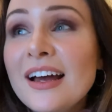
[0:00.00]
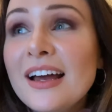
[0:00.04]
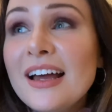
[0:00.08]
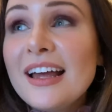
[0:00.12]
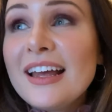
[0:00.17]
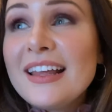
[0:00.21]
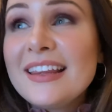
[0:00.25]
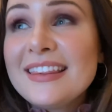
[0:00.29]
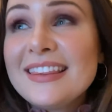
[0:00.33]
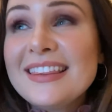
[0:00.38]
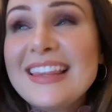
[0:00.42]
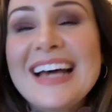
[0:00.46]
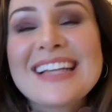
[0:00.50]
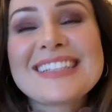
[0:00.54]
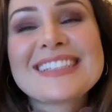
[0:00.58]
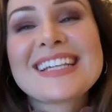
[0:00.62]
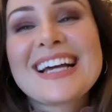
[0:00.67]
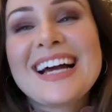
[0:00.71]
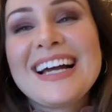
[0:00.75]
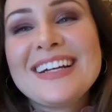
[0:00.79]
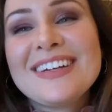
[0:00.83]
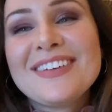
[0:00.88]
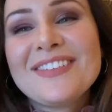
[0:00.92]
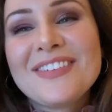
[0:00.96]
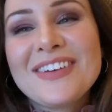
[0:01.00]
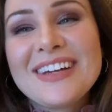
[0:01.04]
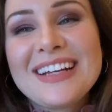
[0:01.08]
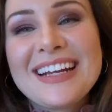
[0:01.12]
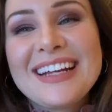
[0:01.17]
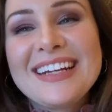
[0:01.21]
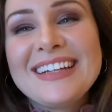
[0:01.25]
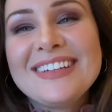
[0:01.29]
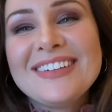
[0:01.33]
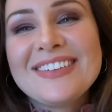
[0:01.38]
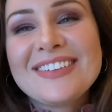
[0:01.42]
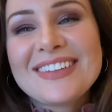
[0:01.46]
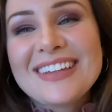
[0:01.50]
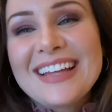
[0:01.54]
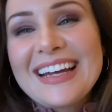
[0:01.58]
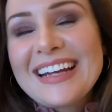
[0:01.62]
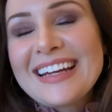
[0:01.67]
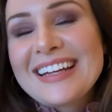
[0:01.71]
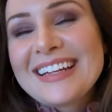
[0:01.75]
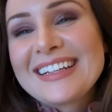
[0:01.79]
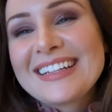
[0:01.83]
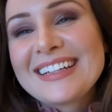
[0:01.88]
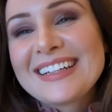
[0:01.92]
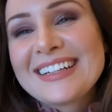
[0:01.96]
And that's kind of when I knew
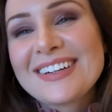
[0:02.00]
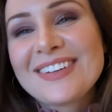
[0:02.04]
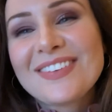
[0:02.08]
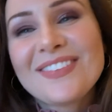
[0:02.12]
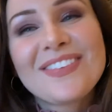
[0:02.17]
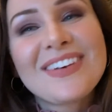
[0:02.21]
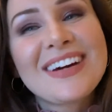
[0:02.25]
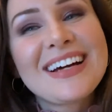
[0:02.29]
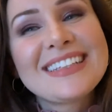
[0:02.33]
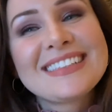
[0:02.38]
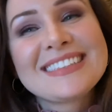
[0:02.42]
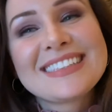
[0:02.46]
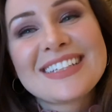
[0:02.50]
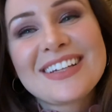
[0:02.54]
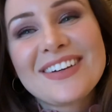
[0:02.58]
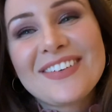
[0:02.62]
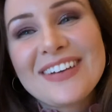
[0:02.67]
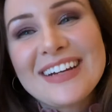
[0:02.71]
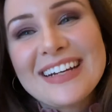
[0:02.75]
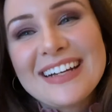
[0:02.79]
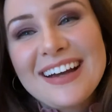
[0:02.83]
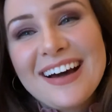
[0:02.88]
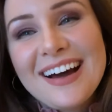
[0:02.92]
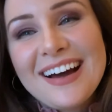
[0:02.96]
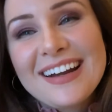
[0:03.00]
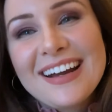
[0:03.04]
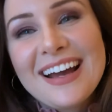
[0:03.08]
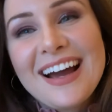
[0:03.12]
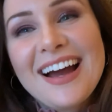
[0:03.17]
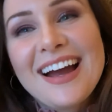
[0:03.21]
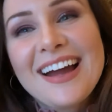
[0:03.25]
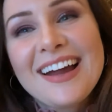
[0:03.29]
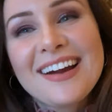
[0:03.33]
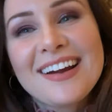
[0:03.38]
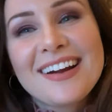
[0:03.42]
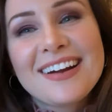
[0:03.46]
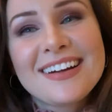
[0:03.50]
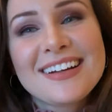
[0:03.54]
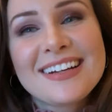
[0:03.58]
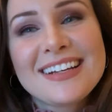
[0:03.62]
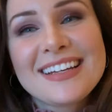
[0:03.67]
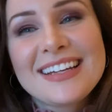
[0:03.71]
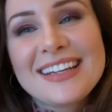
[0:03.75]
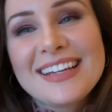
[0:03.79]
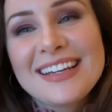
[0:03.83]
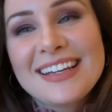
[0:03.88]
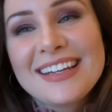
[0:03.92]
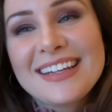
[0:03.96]
like, what's going on? I
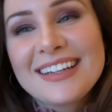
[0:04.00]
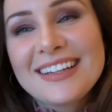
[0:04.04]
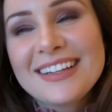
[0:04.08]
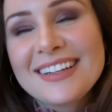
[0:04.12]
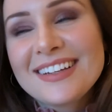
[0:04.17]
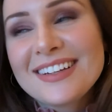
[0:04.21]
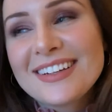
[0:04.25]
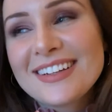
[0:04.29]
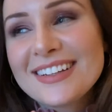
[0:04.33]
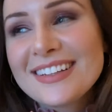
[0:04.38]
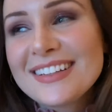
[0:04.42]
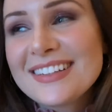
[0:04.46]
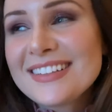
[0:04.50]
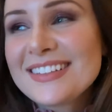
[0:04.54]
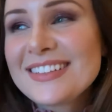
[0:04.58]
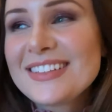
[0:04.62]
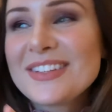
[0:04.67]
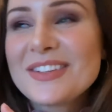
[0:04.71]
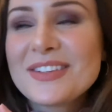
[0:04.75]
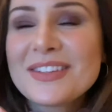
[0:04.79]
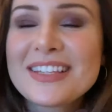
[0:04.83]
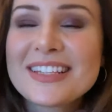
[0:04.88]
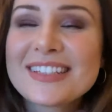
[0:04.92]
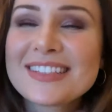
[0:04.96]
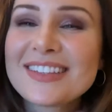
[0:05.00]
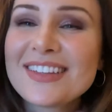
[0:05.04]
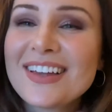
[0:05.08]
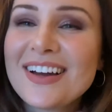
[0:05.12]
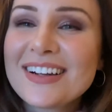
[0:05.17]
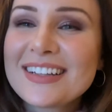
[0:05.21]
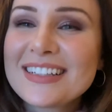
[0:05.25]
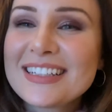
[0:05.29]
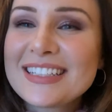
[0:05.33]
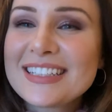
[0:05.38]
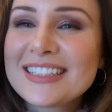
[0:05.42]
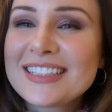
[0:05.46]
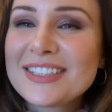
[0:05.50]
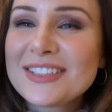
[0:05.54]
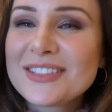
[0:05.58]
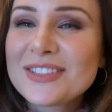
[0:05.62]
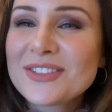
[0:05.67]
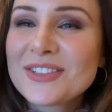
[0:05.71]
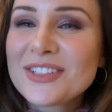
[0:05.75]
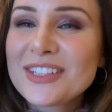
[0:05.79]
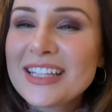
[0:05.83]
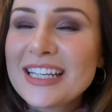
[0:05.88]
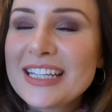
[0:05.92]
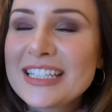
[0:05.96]
already couldn't do this long distance
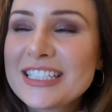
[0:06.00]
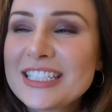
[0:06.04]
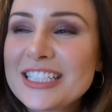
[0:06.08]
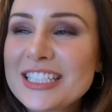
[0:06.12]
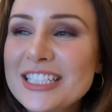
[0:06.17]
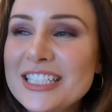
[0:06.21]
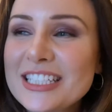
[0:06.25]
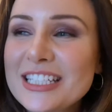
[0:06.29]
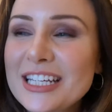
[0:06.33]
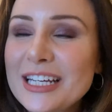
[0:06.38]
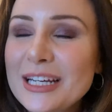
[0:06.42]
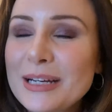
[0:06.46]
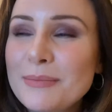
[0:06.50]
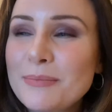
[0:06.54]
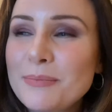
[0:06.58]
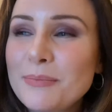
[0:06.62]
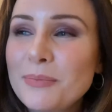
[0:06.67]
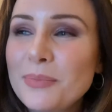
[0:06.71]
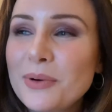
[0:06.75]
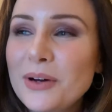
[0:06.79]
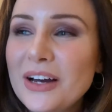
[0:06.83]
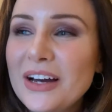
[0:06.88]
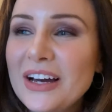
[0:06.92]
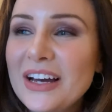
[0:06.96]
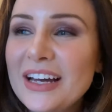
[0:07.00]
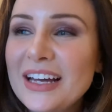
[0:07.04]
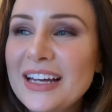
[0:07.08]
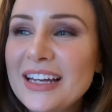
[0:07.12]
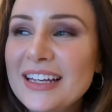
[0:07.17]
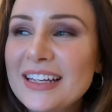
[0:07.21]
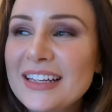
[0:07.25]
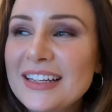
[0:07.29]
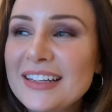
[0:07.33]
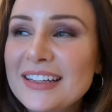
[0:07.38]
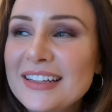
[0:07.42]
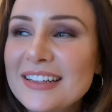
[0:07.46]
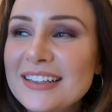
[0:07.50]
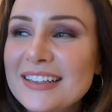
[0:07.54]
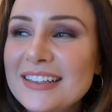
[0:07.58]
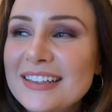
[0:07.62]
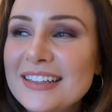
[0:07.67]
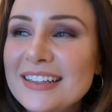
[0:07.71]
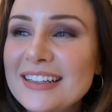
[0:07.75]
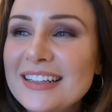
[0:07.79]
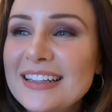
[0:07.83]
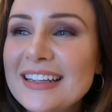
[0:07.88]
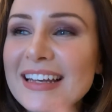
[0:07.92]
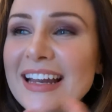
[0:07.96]
relationship, but
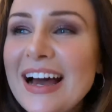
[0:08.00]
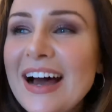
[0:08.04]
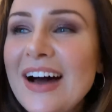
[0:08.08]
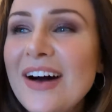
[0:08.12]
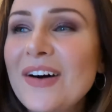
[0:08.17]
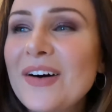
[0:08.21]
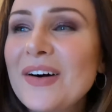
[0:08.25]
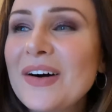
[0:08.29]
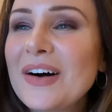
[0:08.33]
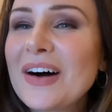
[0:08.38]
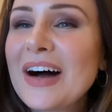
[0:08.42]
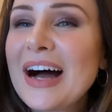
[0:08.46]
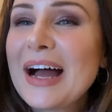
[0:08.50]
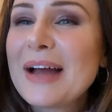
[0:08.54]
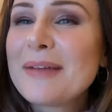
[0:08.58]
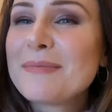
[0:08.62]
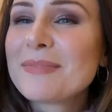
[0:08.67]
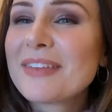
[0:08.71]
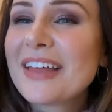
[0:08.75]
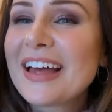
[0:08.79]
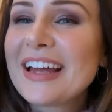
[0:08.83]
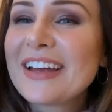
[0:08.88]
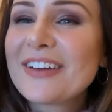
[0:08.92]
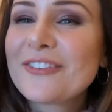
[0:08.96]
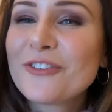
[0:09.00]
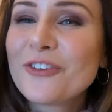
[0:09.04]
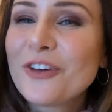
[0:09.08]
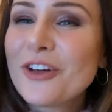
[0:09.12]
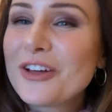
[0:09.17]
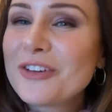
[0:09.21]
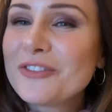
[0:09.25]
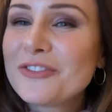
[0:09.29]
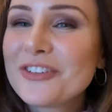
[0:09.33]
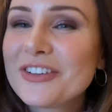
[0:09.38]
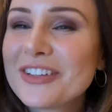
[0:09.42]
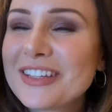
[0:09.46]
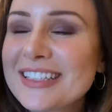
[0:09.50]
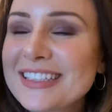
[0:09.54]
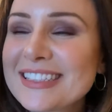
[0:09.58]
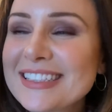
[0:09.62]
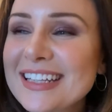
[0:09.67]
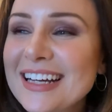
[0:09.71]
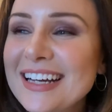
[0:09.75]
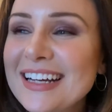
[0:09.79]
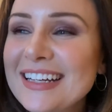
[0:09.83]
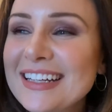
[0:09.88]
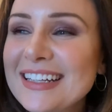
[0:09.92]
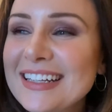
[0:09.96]
now I'm like falling for this
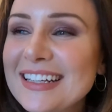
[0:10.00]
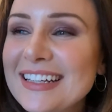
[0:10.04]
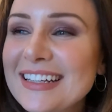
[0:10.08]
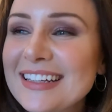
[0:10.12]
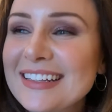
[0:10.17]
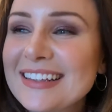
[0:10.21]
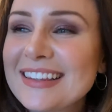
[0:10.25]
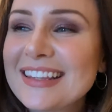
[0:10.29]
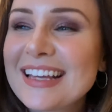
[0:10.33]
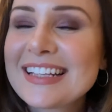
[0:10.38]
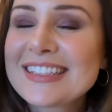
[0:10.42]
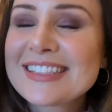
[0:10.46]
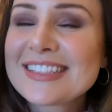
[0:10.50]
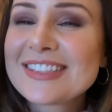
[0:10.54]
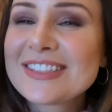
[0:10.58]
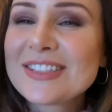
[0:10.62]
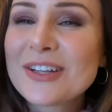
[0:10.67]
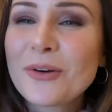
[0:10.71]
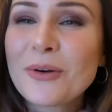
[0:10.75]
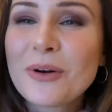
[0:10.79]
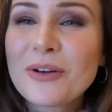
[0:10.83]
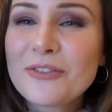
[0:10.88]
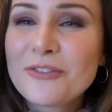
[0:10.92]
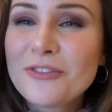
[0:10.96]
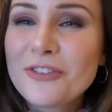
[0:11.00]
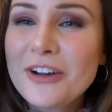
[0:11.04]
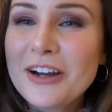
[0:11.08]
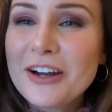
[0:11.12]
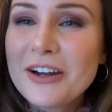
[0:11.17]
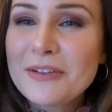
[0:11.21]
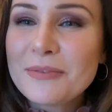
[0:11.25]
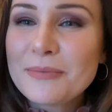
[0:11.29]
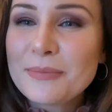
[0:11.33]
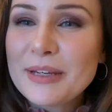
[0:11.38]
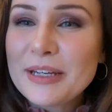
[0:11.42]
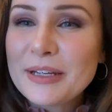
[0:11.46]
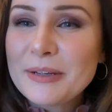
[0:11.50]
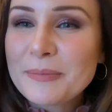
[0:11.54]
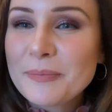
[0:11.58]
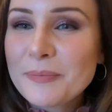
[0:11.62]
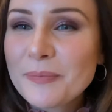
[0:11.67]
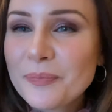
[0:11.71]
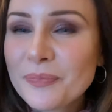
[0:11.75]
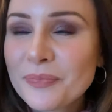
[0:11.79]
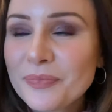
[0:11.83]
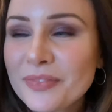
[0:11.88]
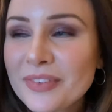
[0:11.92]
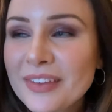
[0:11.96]
guy again. That's so unfair of me.
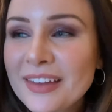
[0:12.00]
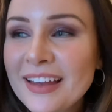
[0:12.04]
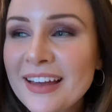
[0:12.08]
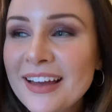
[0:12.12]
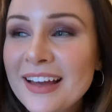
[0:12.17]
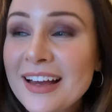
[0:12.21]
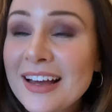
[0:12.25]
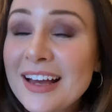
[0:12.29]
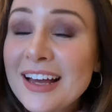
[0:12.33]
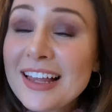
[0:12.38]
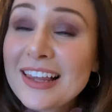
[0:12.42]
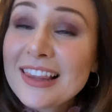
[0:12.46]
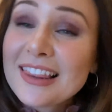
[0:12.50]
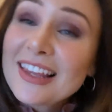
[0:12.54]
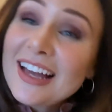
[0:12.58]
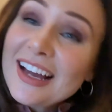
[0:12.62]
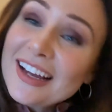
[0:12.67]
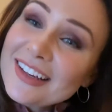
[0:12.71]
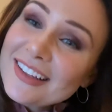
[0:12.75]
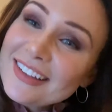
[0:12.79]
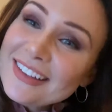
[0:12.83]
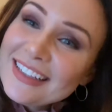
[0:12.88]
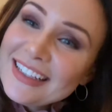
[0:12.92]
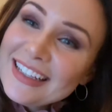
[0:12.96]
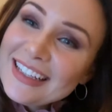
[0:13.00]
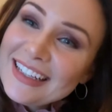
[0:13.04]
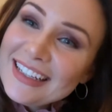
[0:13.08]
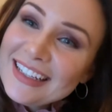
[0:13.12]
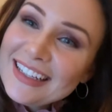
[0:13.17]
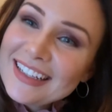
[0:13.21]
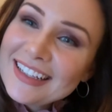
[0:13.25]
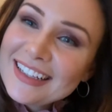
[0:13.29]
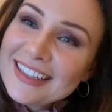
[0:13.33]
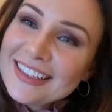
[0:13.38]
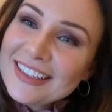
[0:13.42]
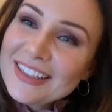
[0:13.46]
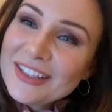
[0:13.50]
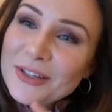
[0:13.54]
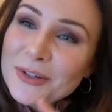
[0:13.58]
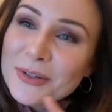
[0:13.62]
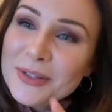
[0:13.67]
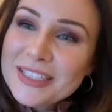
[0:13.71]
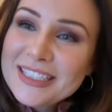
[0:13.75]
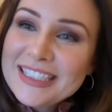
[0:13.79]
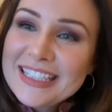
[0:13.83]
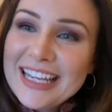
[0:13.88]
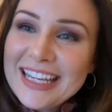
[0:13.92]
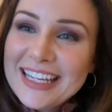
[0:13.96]
Luckily, you
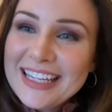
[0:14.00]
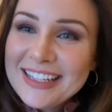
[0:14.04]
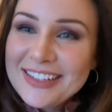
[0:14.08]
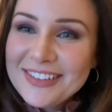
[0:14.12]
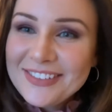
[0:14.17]
were taking